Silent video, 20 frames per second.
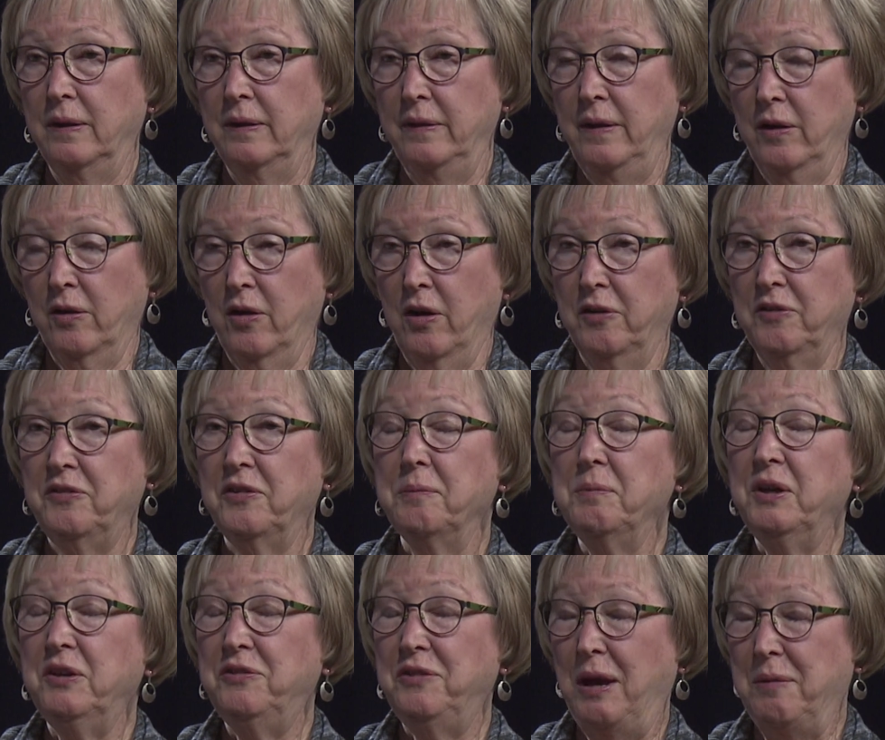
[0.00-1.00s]
There are some
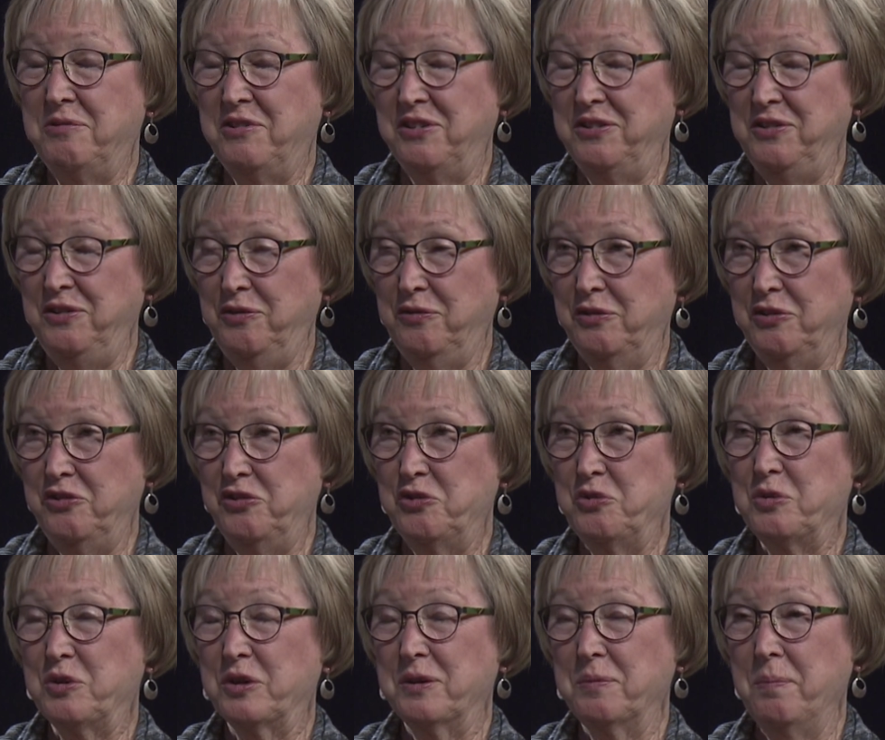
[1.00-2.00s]
exceptions for
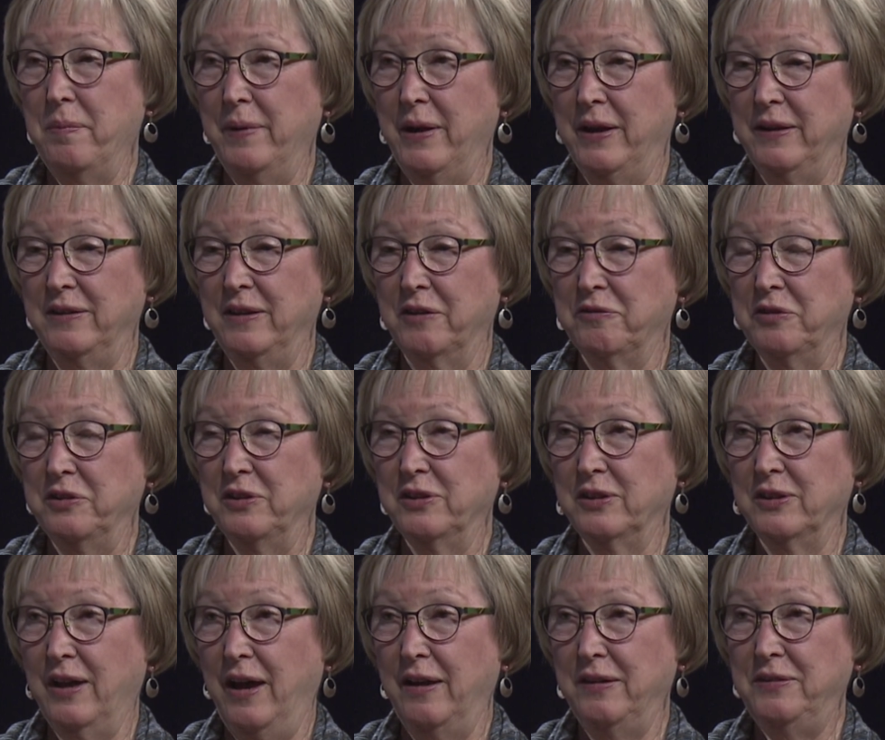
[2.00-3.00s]
sure, but
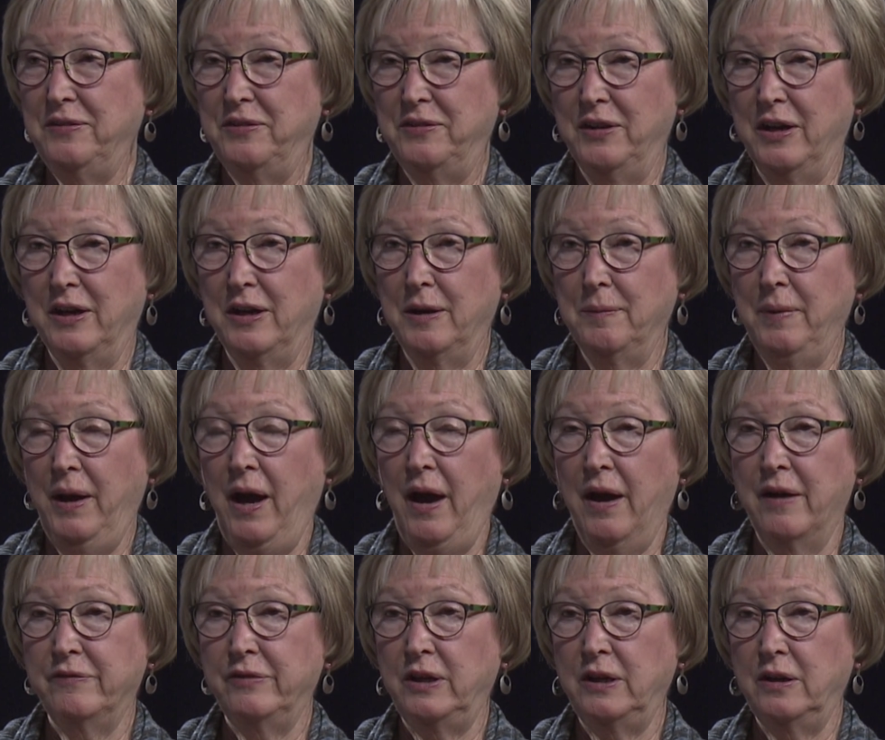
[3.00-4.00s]
nevertheless,
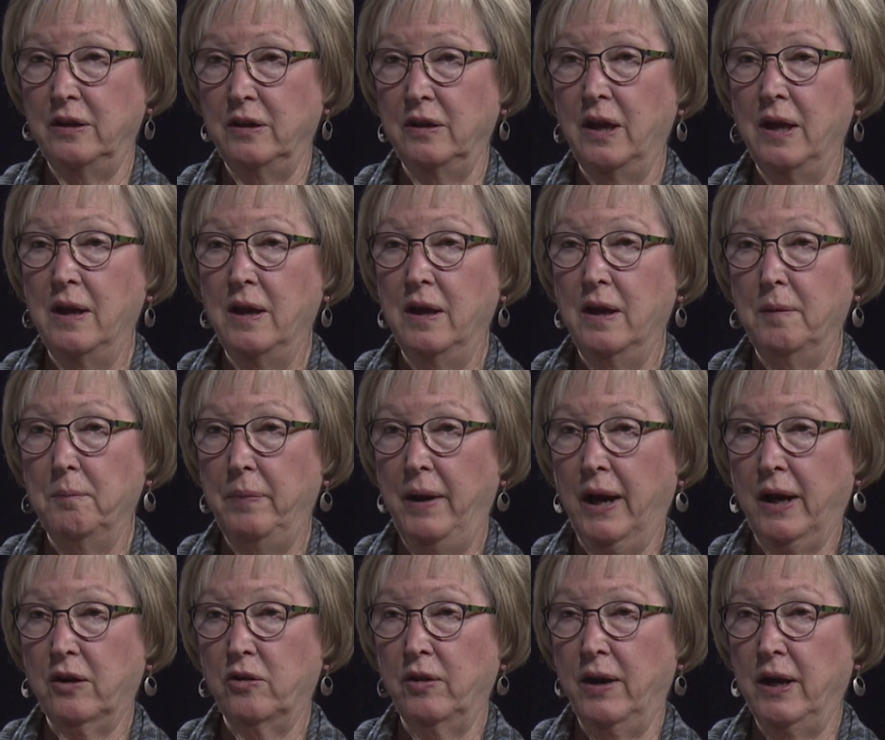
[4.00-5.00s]
having
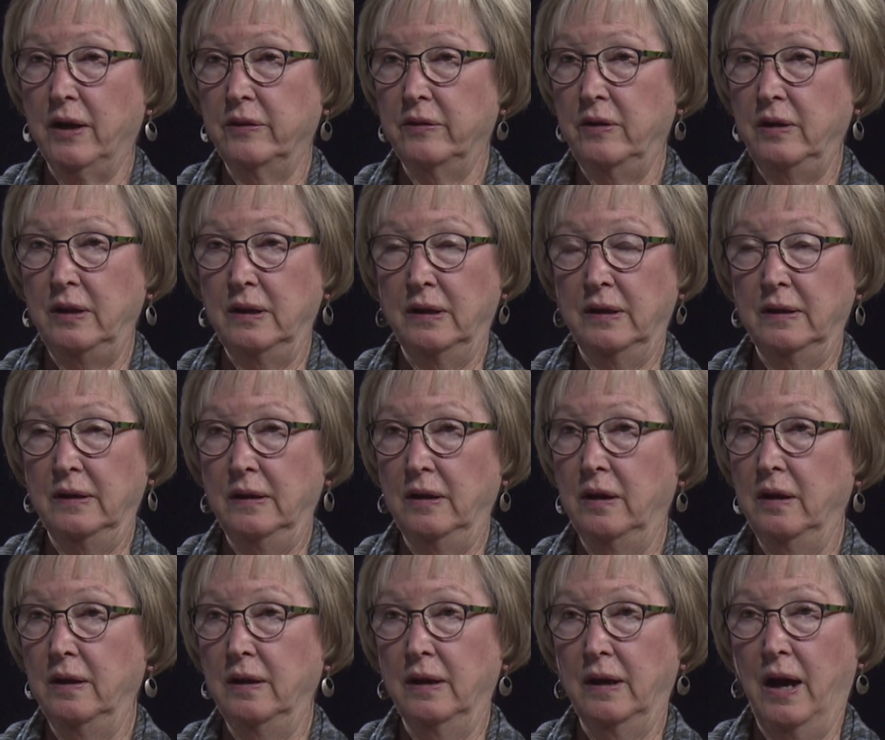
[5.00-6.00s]
background
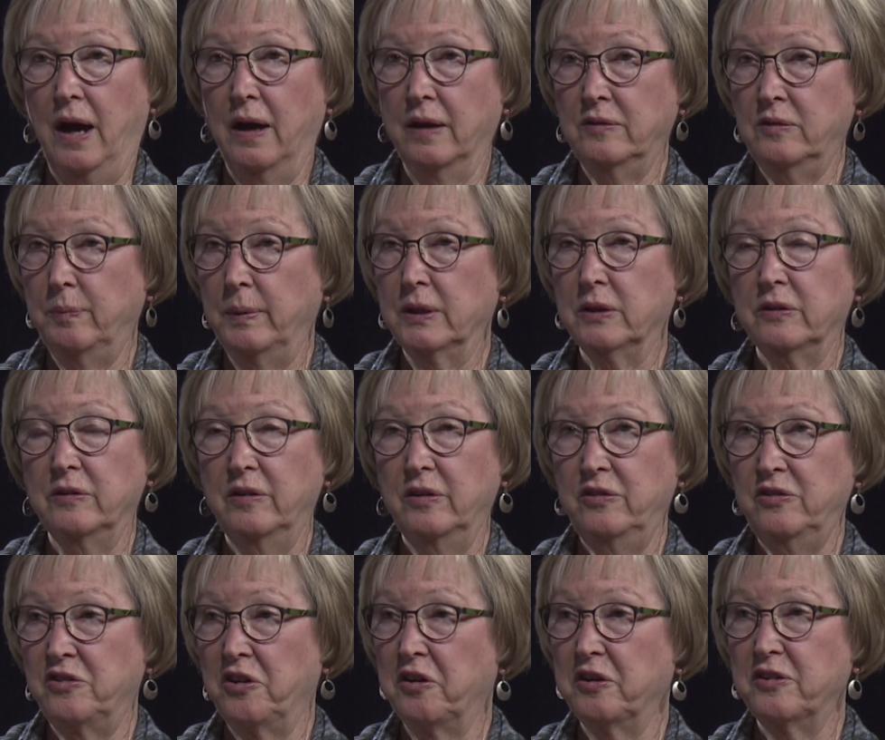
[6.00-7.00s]
in hospital
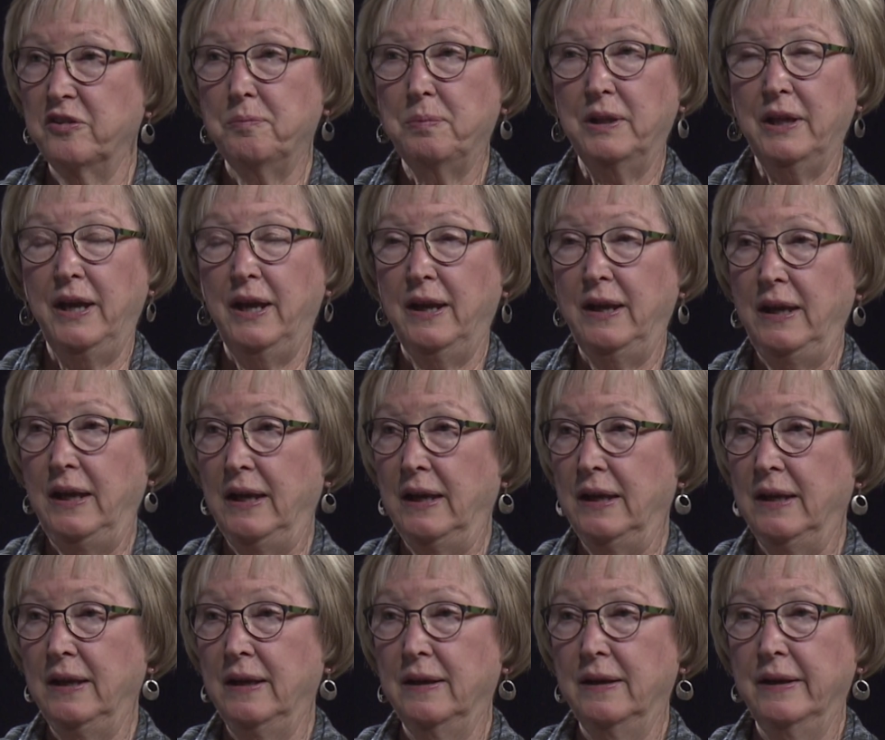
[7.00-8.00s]
discharge planning,